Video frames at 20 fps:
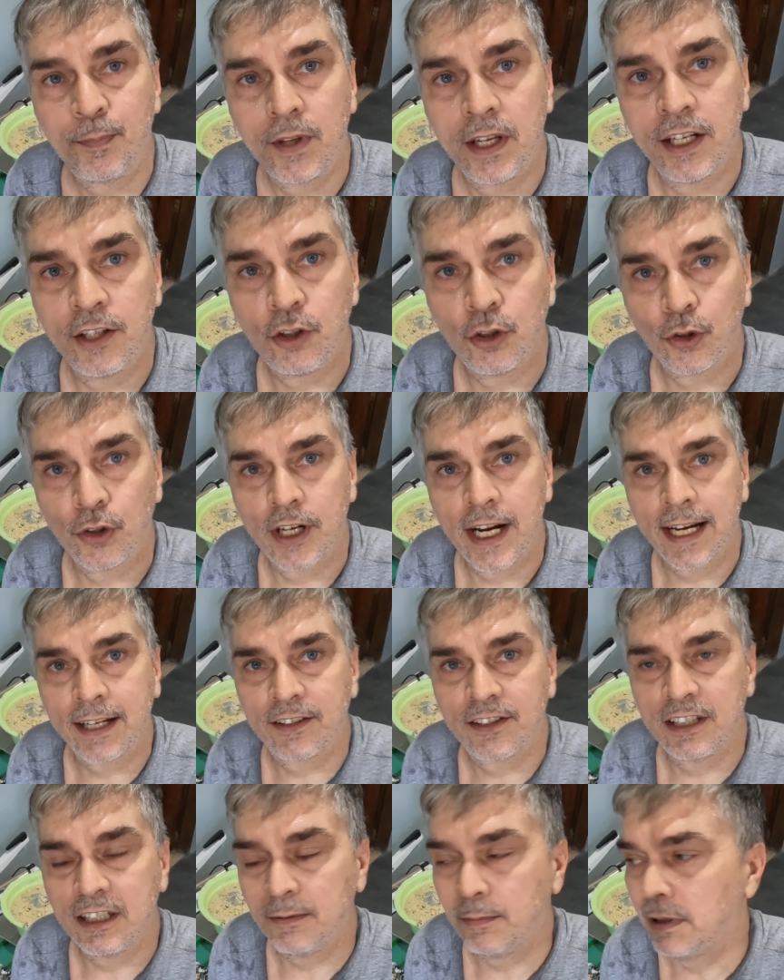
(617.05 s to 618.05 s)
and you'll
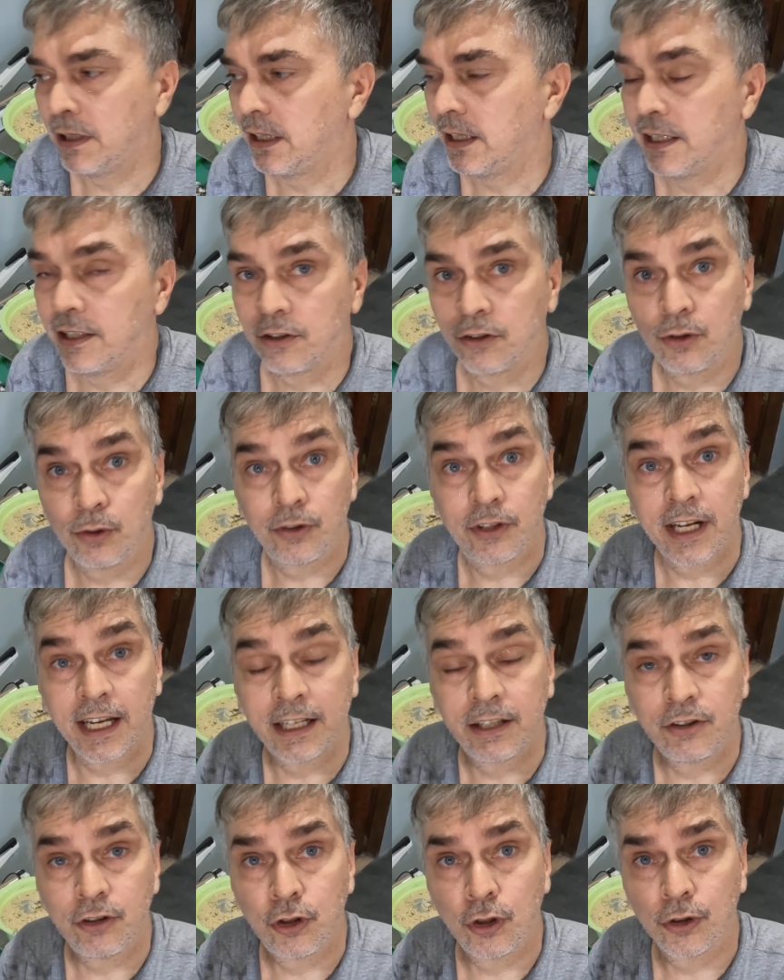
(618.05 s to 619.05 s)
next see me in 2
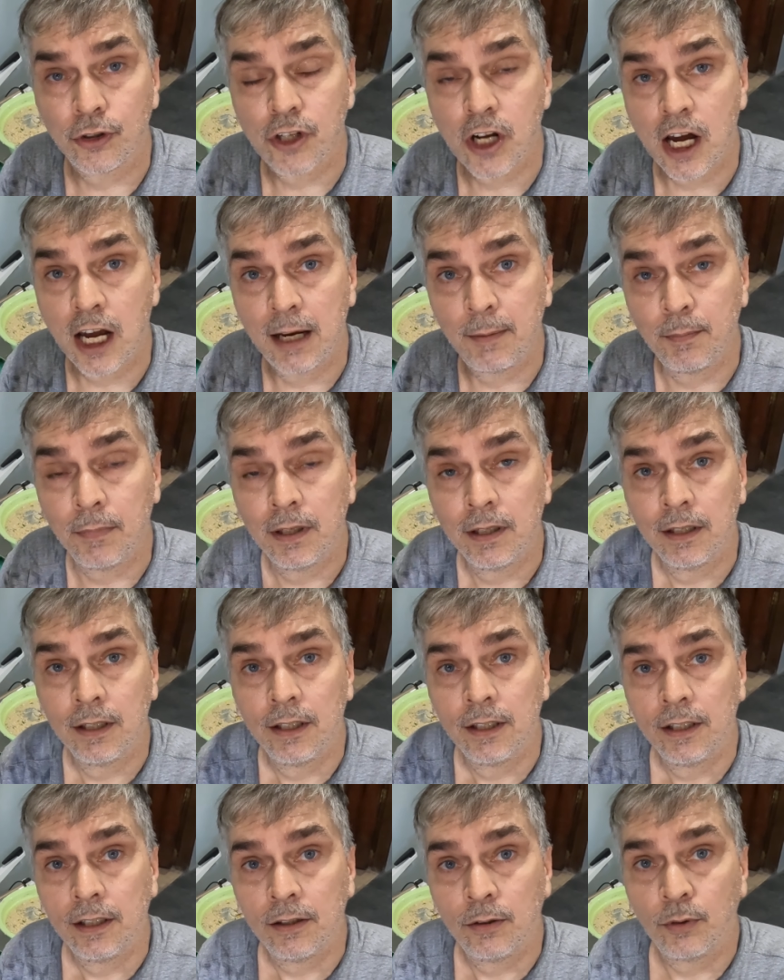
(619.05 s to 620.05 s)
seconds your time
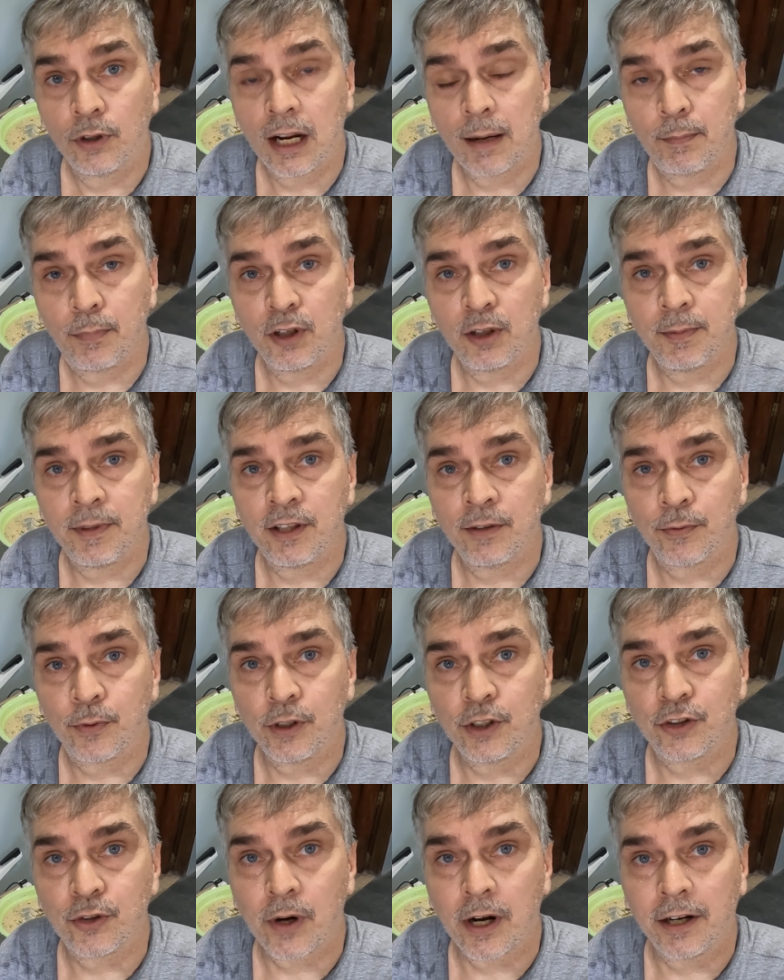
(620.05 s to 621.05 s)
when I put them in the
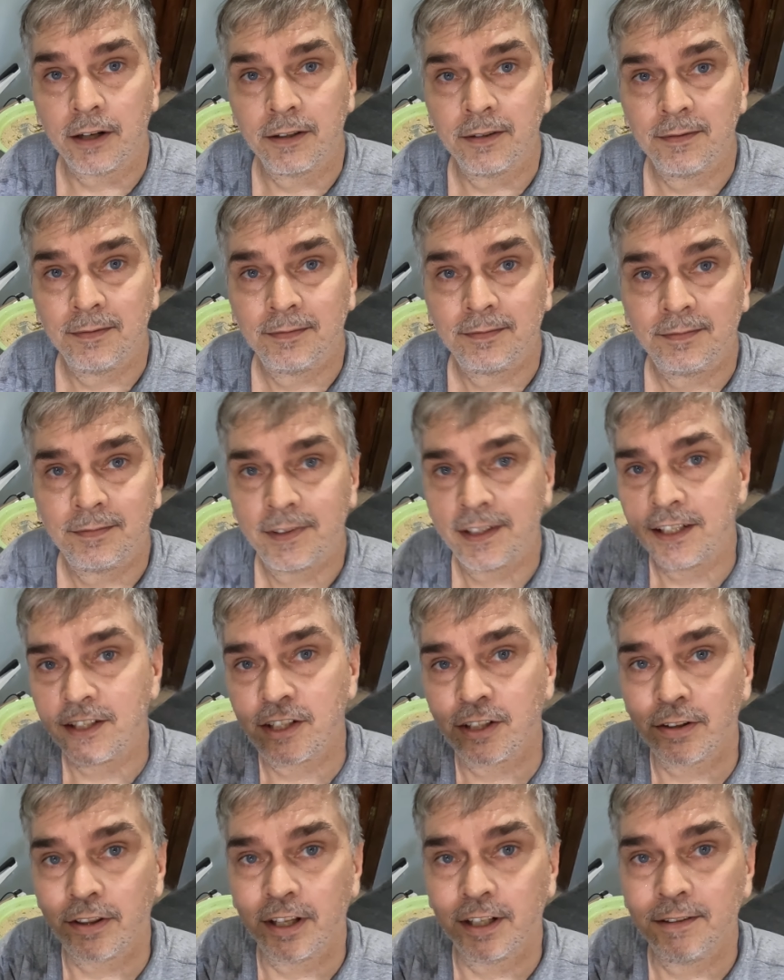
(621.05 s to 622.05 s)
freeze dryer.
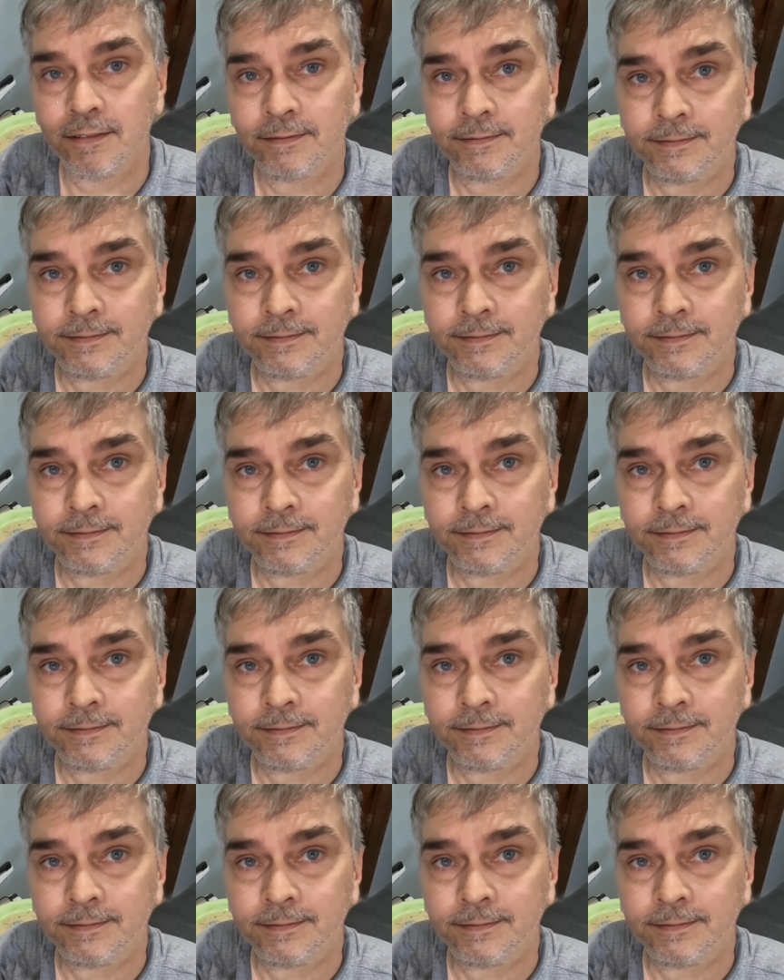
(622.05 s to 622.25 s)
Until then.